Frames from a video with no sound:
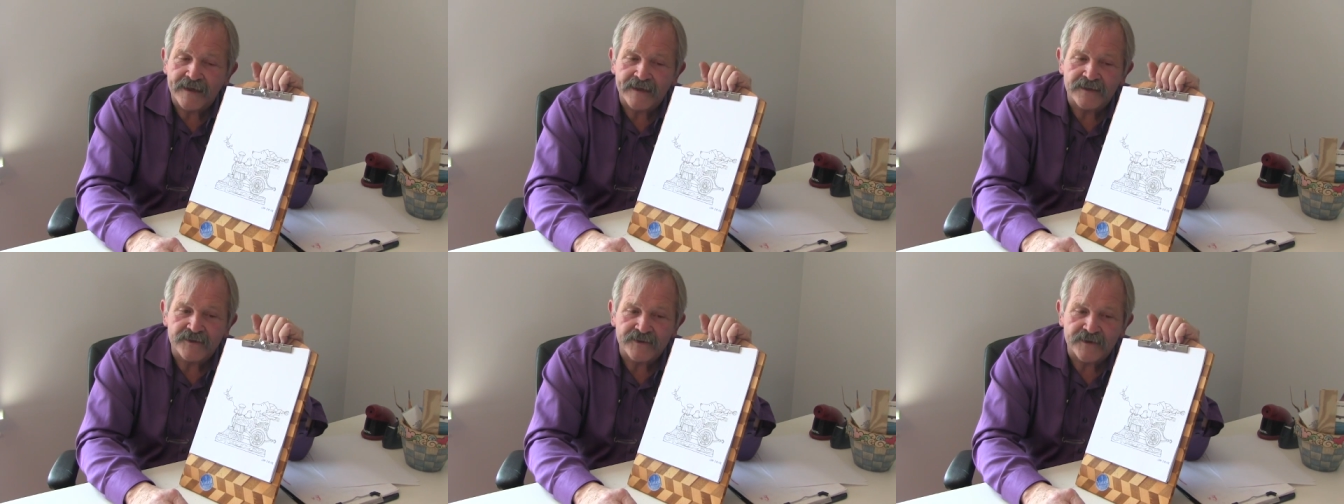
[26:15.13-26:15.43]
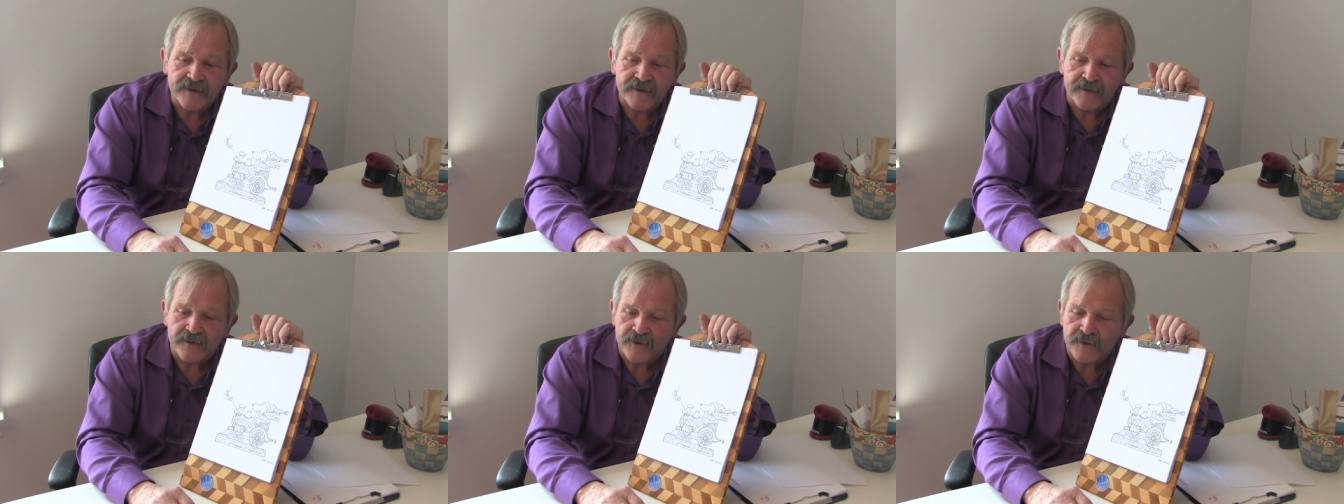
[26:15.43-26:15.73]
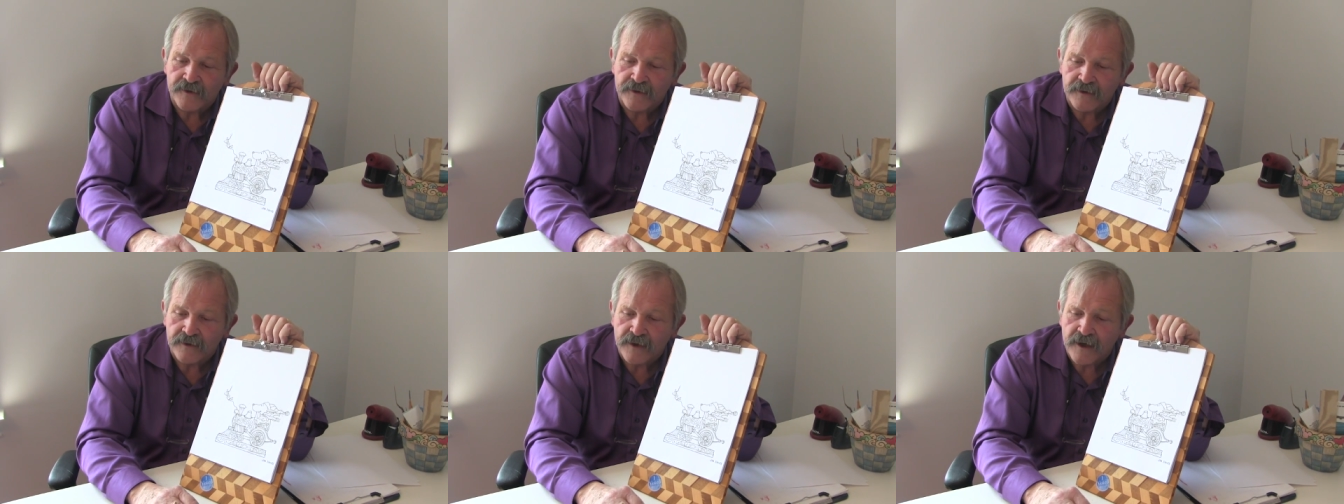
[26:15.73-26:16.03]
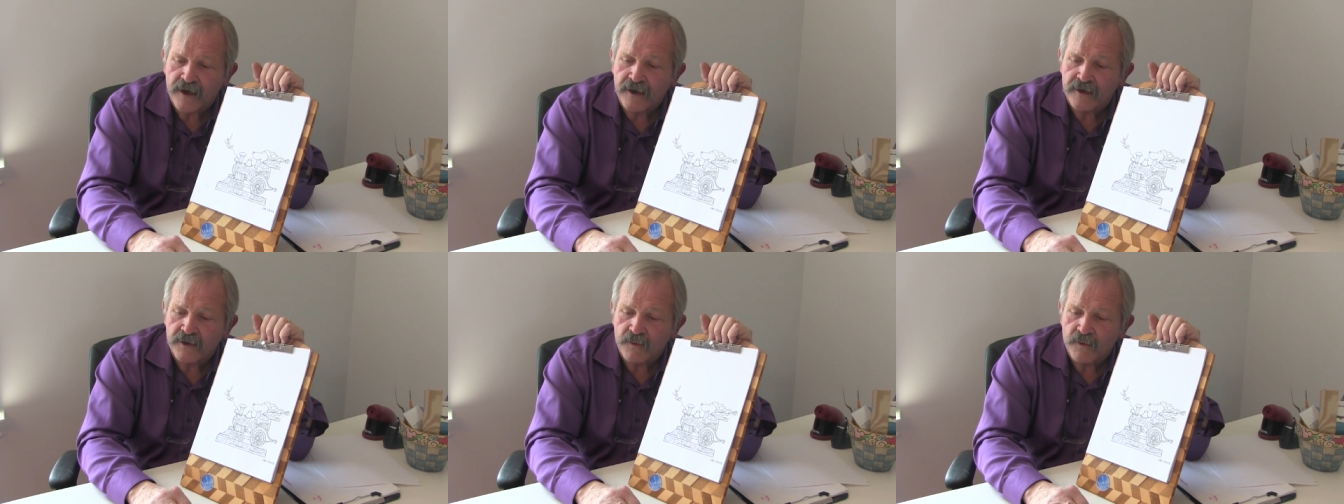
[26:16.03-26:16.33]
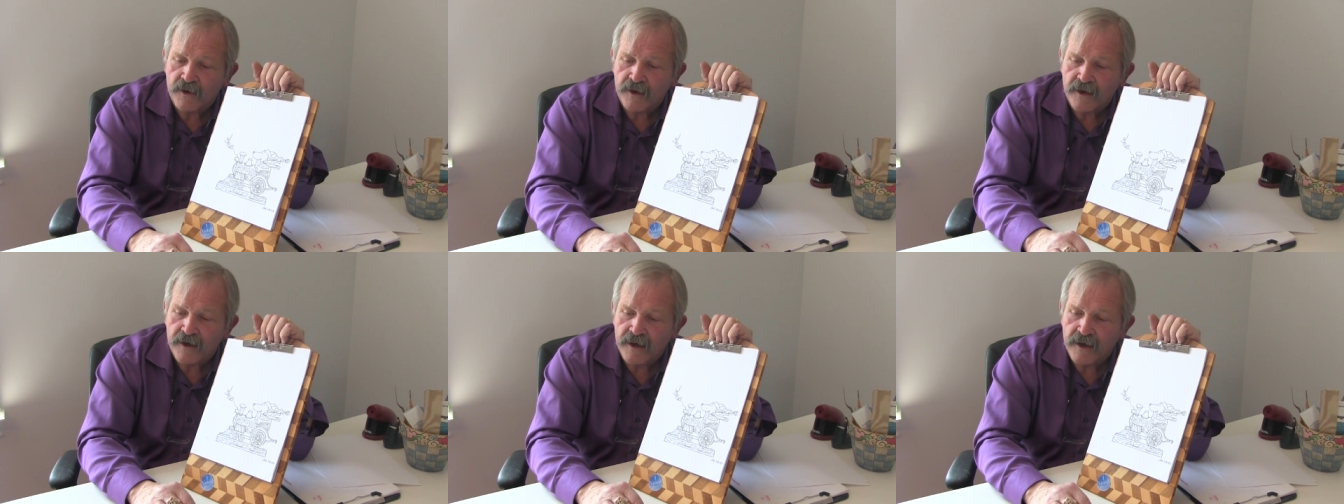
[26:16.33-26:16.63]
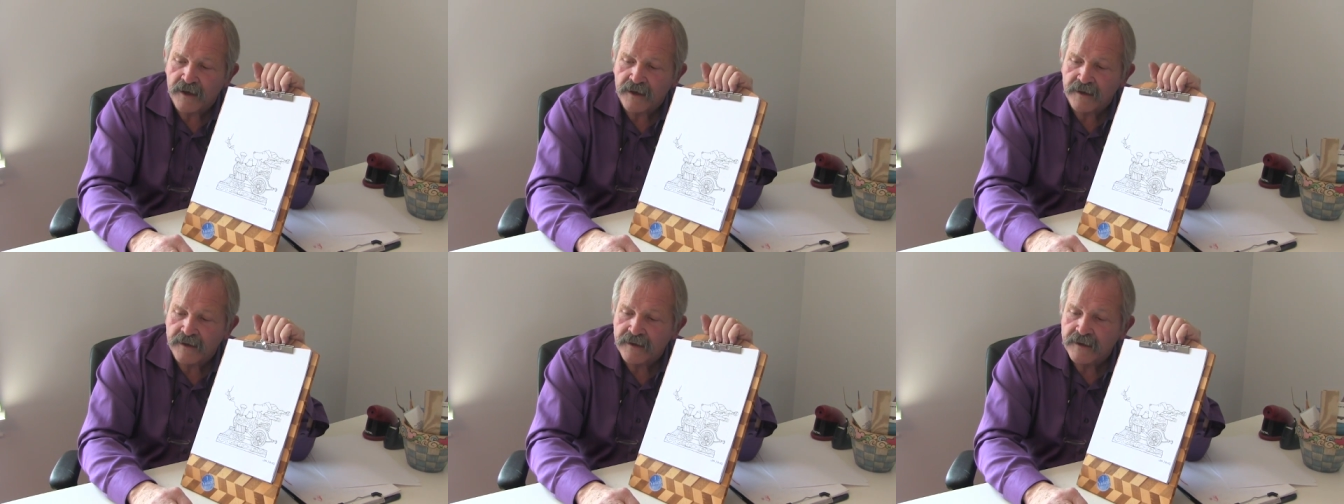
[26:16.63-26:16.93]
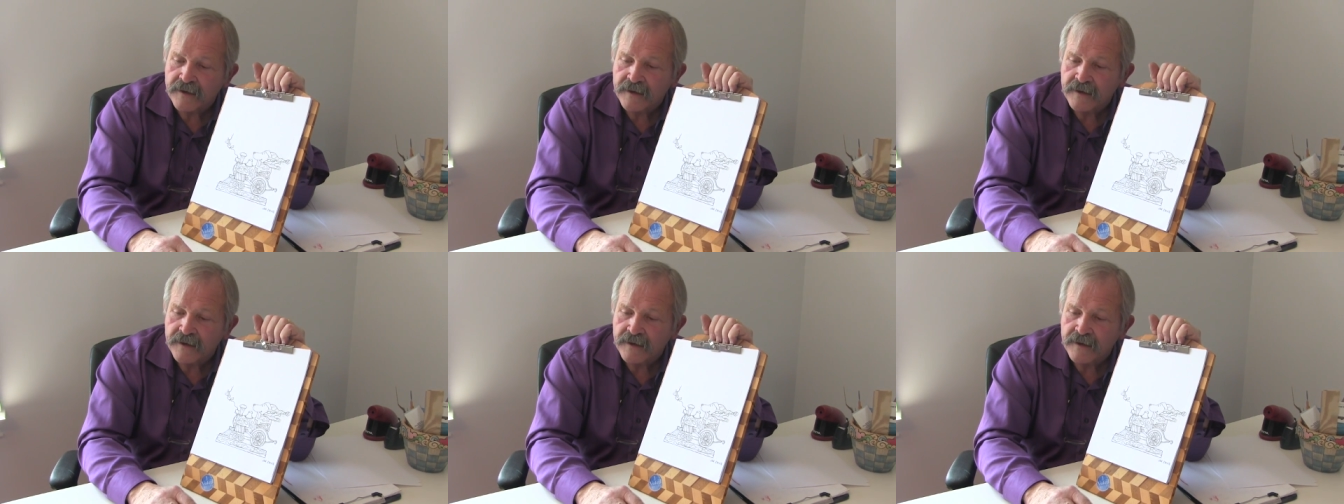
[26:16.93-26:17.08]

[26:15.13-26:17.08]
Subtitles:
and she'll do a little color work on it.